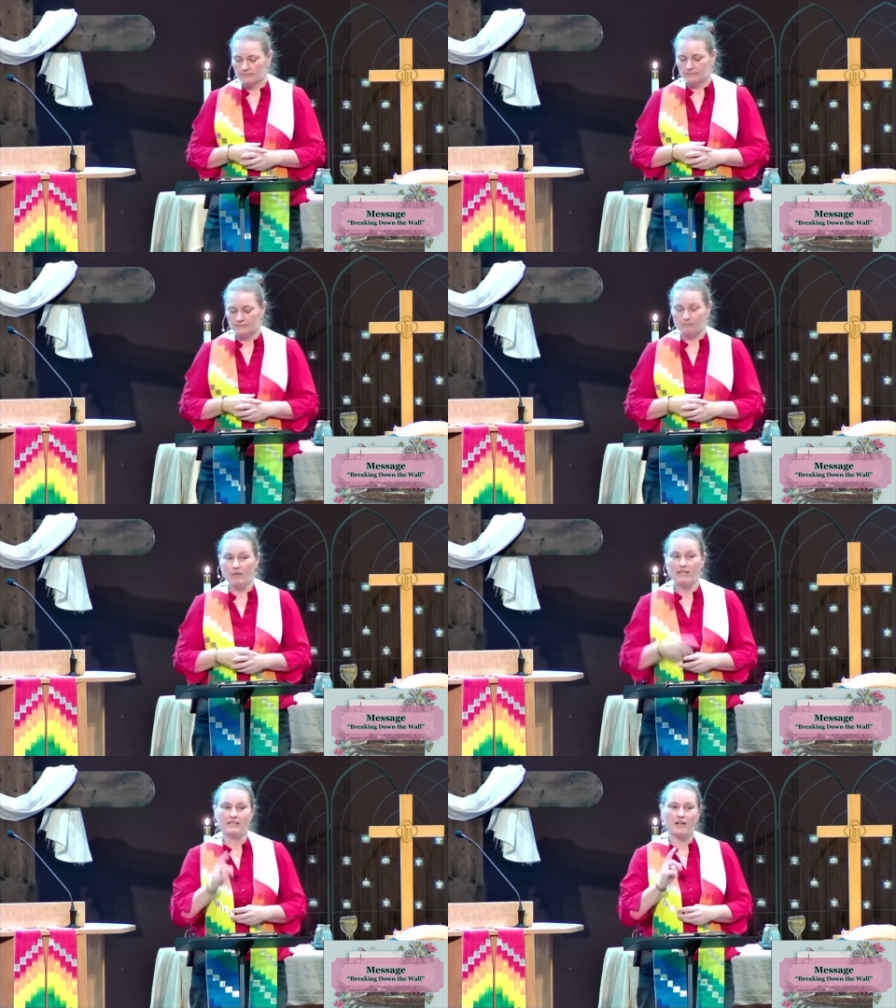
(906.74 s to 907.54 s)
But
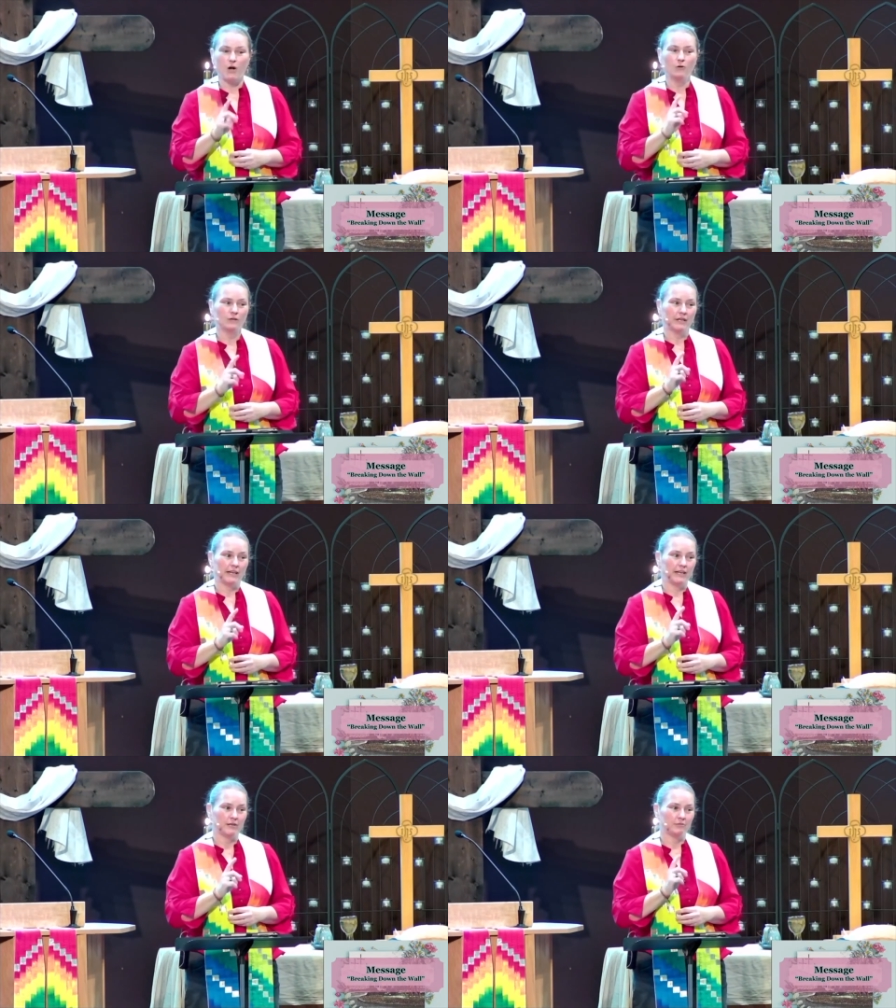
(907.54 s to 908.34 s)
it's
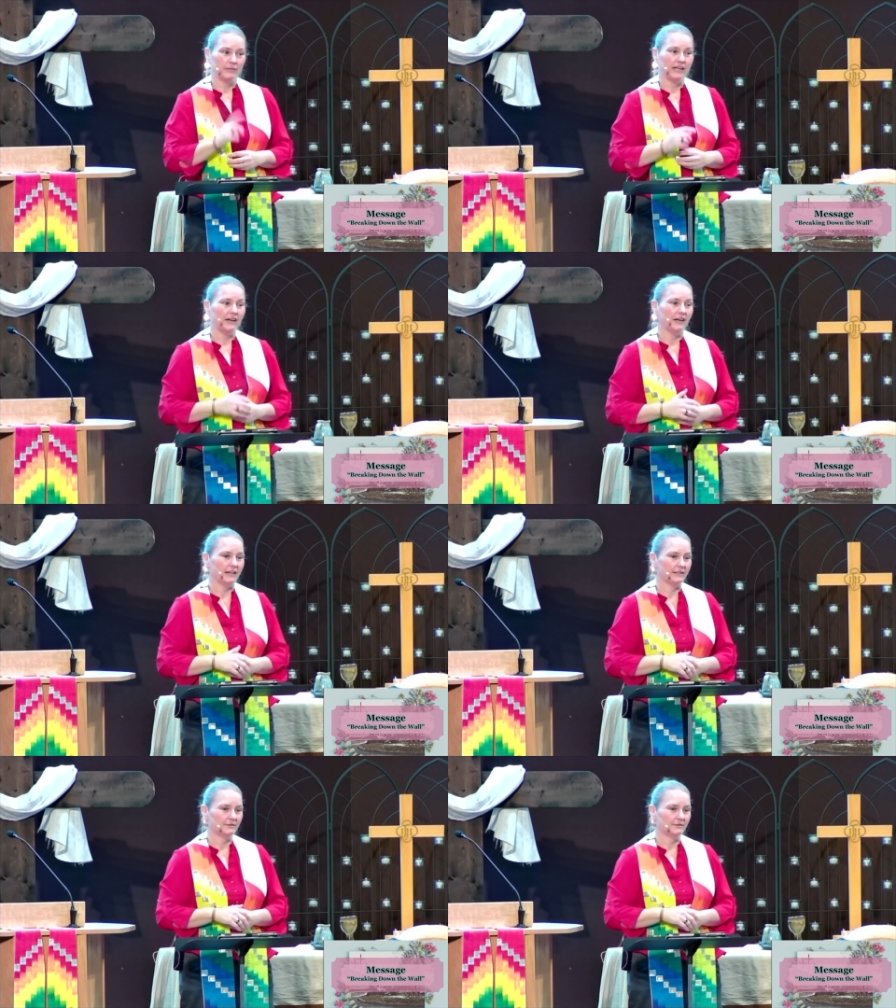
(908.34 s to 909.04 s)
only begun.